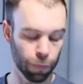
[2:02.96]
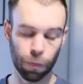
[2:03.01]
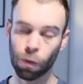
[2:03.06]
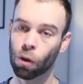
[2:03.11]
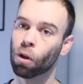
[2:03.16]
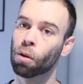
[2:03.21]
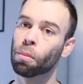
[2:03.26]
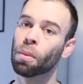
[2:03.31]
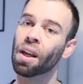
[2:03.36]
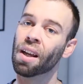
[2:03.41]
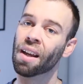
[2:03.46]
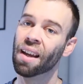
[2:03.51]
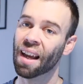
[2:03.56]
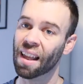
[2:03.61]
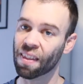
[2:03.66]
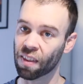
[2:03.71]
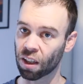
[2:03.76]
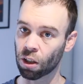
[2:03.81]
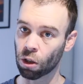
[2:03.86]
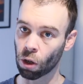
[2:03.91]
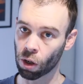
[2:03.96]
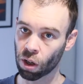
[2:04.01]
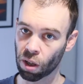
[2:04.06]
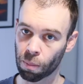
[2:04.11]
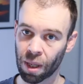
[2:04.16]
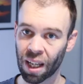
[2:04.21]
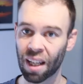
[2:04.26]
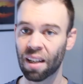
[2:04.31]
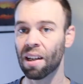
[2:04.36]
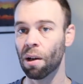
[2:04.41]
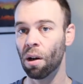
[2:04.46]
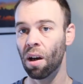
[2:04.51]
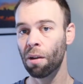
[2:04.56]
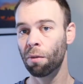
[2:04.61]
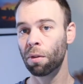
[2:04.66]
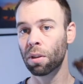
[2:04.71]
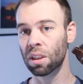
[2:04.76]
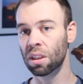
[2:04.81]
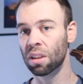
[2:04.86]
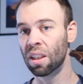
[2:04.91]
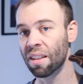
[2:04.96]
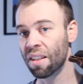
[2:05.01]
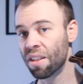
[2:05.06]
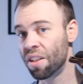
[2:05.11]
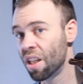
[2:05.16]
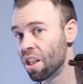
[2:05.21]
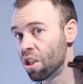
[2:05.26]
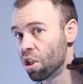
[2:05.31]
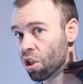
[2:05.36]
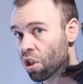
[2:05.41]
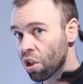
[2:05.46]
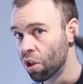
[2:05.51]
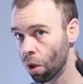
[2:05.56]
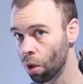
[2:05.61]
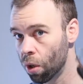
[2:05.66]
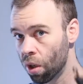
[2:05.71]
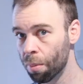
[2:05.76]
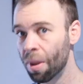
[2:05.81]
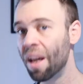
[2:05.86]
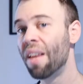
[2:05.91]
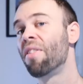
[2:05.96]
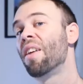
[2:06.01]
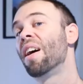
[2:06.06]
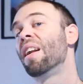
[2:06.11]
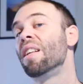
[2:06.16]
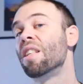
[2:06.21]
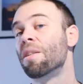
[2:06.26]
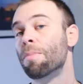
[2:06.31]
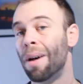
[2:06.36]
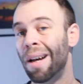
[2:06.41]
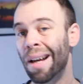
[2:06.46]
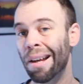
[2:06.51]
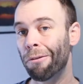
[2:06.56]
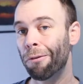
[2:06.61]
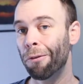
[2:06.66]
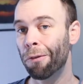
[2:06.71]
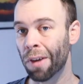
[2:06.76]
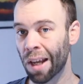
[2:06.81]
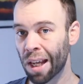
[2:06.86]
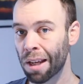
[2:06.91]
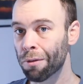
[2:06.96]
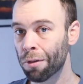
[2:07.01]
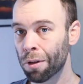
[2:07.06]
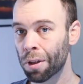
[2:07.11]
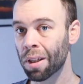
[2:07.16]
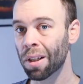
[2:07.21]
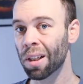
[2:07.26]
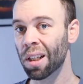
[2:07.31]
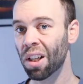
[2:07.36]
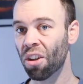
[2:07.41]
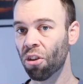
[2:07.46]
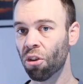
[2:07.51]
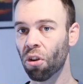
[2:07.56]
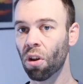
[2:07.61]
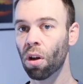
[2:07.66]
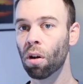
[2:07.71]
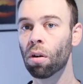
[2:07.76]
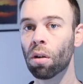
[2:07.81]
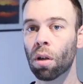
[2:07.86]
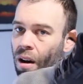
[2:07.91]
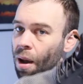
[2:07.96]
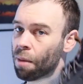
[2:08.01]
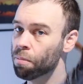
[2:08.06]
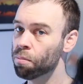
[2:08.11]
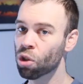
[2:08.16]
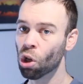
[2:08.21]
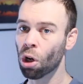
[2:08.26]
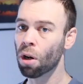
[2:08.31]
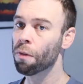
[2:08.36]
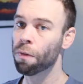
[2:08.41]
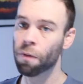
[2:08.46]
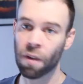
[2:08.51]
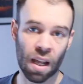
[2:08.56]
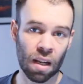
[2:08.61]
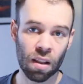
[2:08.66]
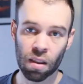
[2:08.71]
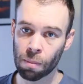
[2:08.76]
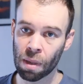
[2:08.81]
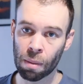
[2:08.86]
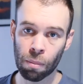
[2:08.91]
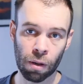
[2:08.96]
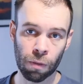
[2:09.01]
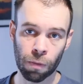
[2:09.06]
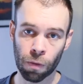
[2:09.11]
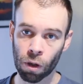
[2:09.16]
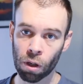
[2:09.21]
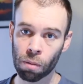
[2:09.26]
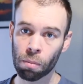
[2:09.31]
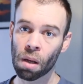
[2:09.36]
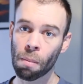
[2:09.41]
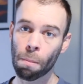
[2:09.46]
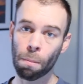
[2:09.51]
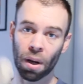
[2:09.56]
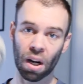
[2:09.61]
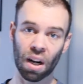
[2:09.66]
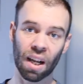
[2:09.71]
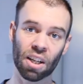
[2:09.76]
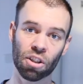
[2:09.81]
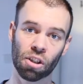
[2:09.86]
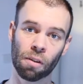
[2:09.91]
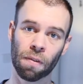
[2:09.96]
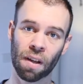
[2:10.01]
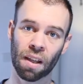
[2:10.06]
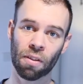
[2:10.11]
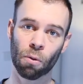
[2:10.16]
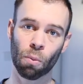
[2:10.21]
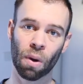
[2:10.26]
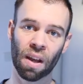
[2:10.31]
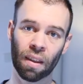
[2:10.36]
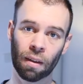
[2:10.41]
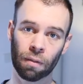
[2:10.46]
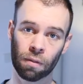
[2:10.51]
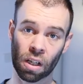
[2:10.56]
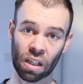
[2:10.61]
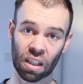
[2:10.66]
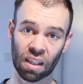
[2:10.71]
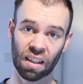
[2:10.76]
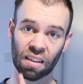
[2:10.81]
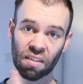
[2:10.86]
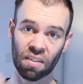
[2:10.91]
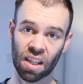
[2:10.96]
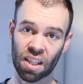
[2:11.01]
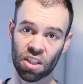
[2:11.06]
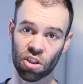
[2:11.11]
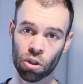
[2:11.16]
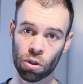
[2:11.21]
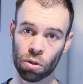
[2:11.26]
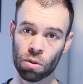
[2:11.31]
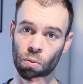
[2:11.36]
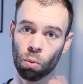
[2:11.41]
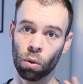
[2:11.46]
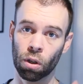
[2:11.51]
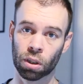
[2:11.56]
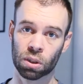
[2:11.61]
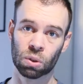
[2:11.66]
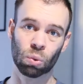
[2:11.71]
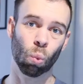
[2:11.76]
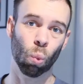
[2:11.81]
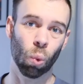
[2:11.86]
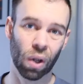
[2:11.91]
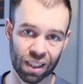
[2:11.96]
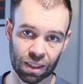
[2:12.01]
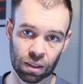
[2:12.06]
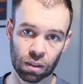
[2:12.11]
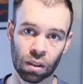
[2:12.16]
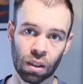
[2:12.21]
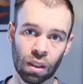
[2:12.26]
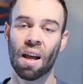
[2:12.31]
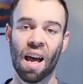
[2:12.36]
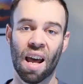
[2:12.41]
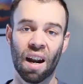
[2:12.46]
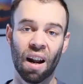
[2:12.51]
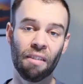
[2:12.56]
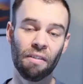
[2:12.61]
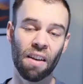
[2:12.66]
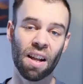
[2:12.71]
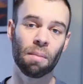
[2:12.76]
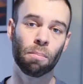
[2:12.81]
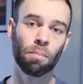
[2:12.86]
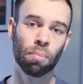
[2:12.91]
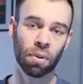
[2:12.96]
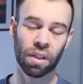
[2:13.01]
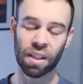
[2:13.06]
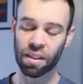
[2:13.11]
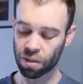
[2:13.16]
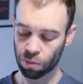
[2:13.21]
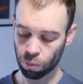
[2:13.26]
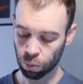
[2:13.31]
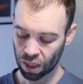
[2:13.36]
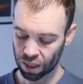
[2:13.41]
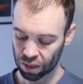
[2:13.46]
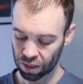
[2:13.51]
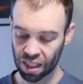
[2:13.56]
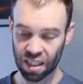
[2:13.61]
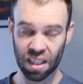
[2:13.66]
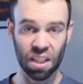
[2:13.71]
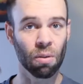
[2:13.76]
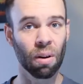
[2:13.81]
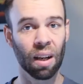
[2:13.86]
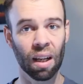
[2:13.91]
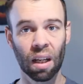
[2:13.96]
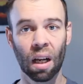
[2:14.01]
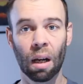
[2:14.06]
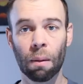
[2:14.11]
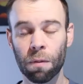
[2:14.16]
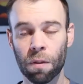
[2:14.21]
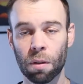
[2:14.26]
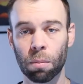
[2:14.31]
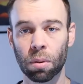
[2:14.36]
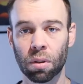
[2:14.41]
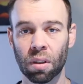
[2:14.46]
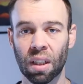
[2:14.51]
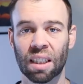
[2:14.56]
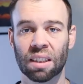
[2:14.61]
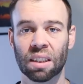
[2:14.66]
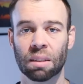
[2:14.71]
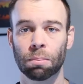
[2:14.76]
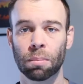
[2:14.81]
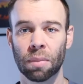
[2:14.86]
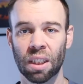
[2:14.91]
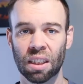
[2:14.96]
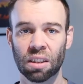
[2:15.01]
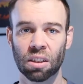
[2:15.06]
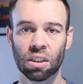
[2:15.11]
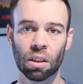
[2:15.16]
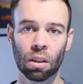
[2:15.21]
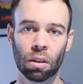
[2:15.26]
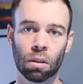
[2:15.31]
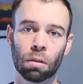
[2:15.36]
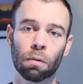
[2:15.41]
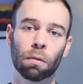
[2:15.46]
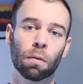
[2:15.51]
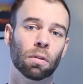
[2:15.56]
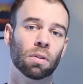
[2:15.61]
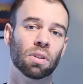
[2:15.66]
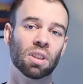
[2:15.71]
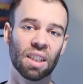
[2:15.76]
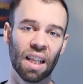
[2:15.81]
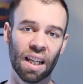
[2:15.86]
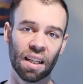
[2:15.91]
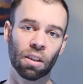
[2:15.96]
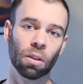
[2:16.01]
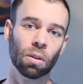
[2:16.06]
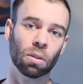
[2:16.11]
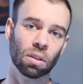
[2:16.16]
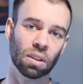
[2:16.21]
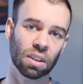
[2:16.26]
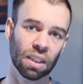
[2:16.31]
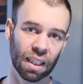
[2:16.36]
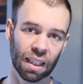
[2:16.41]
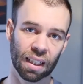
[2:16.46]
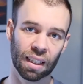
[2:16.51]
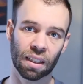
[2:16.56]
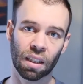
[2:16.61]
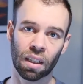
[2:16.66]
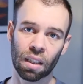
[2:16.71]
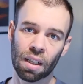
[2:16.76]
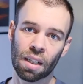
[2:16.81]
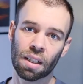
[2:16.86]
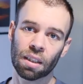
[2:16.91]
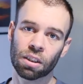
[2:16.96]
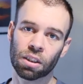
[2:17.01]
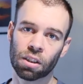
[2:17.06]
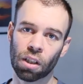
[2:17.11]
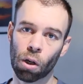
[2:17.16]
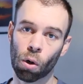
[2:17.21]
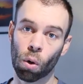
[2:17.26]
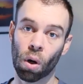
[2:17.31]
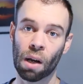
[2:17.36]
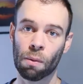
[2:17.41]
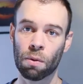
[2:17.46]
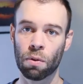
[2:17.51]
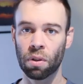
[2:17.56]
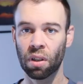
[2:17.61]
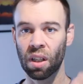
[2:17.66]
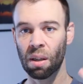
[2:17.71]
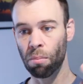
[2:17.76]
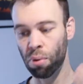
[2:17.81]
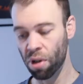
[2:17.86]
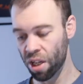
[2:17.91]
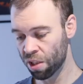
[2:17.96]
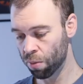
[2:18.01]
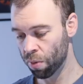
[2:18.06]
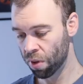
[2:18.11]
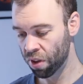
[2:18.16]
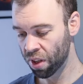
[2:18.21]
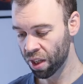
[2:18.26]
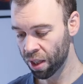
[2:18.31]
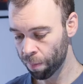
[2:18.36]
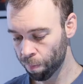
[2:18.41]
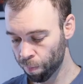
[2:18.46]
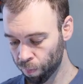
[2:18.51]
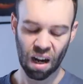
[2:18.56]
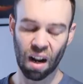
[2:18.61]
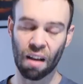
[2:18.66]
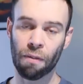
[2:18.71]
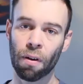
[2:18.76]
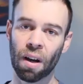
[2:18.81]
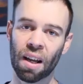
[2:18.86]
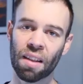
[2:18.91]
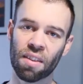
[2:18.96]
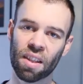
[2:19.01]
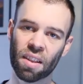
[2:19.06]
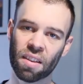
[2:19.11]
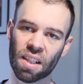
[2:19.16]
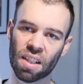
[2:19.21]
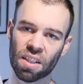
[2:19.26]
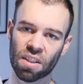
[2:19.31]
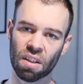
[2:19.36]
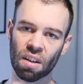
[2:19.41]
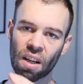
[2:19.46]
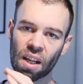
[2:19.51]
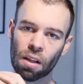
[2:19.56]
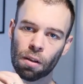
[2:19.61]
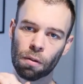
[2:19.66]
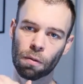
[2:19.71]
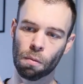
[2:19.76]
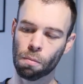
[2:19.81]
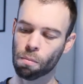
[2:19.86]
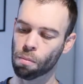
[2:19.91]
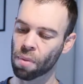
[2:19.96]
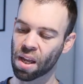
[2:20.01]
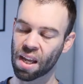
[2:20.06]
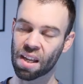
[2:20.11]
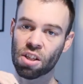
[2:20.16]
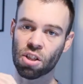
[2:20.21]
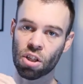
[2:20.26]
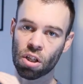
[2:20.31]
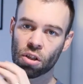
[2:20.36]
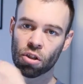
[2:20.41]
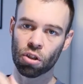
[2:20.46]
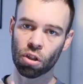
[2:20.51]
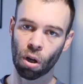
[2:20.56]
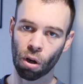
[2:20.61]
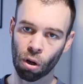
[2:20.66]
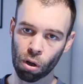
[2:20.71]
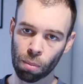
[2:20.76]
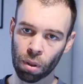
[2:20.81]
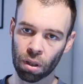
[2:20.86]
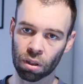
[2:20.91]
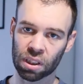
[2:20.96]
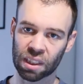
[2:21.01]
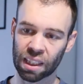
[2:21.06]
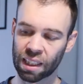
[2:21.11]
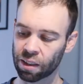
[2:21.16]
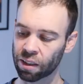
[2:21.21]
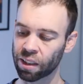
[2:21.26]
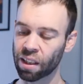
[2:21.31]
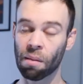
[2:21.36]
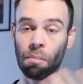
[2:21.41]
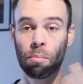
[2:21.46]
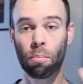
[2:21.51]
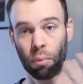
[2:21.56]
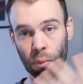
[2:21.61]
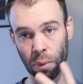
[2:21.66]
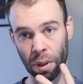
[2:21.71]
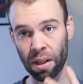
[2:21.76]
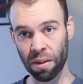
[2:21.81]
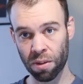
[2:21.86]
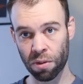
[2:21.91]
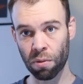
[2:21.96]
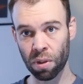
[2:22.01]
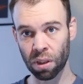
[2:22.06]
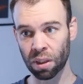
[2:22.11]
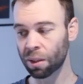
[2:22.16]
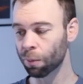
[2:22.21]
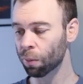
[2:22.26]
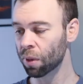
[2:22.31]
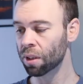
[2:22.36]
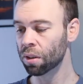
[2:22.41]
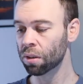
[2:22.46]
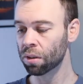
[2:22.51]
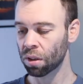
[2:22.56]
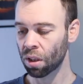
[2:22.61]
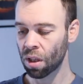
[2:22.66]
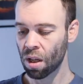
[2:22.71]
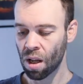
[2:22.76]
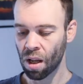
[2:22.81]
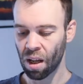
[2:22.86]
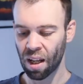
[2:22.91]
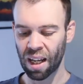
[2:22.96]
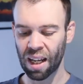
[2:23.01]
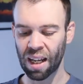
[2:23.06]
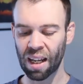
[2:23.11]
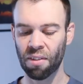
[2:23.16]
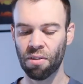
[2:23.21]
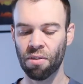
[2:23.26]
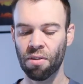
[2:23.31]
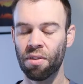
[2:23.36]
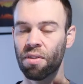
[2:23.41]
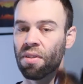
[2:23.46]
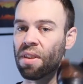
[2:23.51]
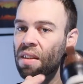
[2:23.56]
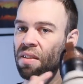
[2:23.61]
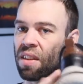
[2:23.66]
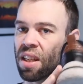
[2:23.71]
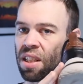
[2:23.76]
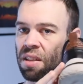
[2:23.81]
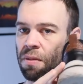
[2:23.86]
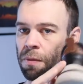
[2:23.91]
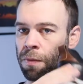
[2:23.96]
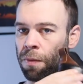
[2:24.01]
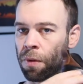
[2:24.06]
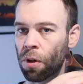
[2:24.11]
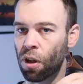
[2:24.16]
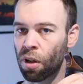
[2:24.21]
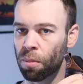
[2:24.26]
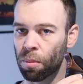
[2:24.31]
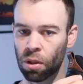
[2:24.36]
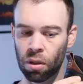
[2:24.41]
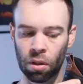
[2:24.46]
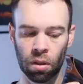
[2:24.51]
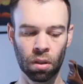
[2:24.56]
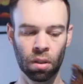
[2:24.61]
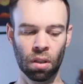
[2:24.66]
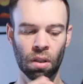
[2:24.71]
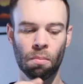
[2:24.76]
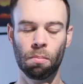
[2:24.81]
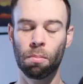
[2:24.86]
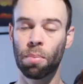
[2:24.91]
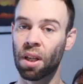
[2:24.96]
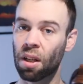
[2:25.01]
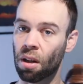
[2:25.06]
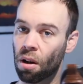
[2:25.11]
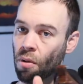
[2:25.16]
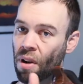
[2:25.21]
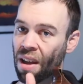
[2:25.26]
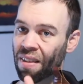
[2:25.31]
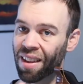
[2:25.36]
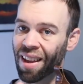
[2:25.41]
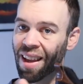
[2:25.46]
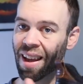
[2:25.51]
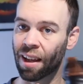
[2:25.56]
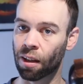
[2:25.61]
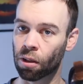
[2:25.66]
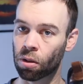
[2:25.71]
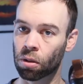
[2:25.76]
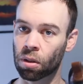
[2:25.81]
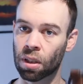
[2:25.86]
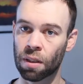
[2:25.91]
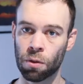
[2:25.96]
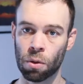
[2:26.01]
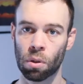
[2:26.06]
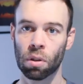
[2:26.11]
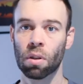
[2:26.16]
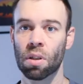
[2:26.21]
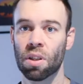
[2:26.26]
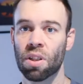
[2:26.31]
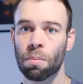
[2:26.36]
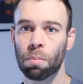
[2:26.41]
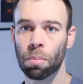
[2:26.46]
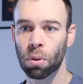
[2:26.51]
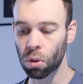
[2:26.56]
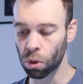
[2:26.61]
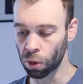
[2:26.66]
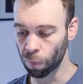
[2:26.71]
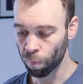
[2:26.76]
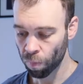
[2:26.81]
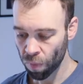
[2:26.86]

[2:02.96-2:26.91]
foam and the Goga mat. Now I really like the Skechers Goga mat. That is my favorite insole. I'm not a fan of the memory foam, but I actually found the way they've done it in these shoes works well. And I found it breathes well and is quite comfortable as an insole for standing all day. So I was really impressed with that. And I find that this kind of mesh toe box area breathes really well and that this firmer bit around the ankle gives you a lot of support.